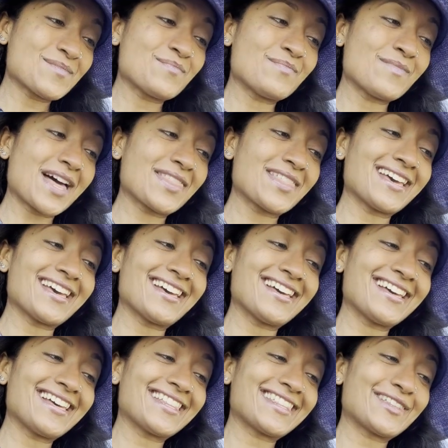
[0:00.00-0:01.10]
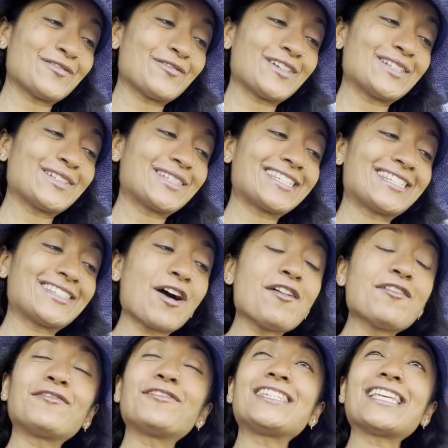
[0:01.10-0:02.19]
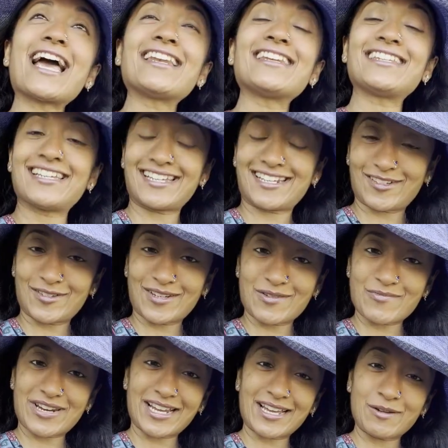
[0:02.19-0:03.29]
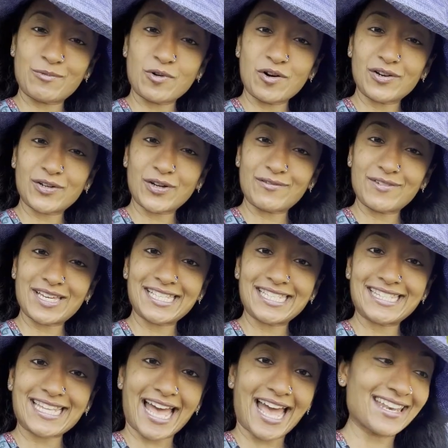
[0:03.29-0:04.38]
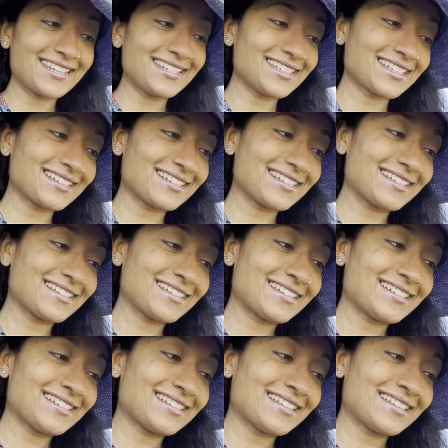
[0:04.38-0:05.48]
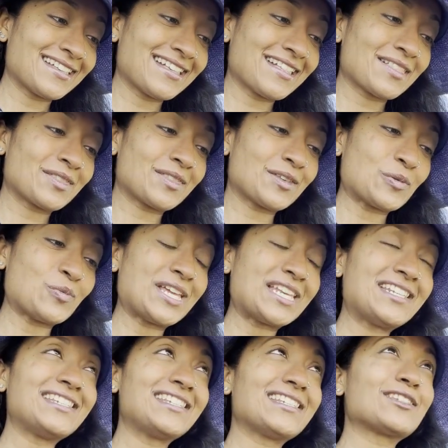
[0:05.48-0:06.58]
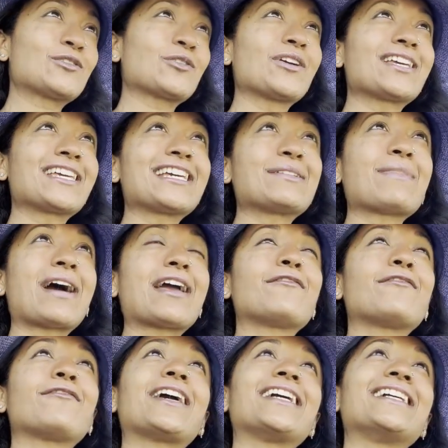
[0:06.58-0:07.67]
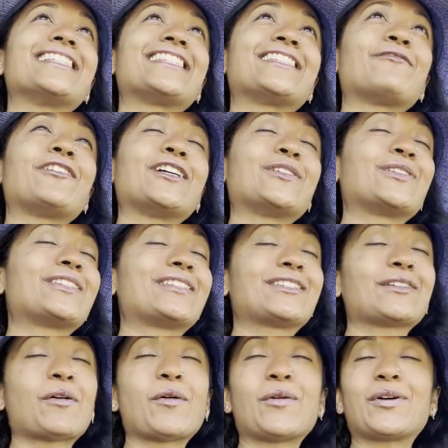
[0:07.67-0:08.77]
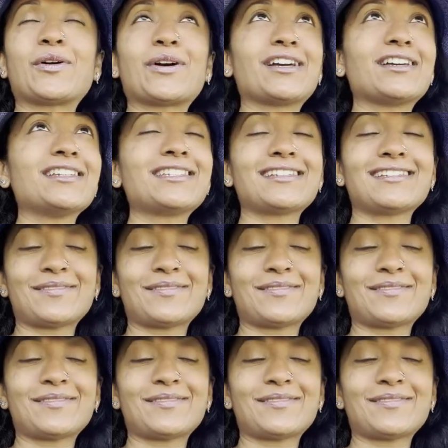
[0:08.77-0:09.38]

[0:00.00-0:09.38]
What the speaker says: Mother Earth feels soft and nurturing when I walk over her sand. The wind stroking my face feels so good.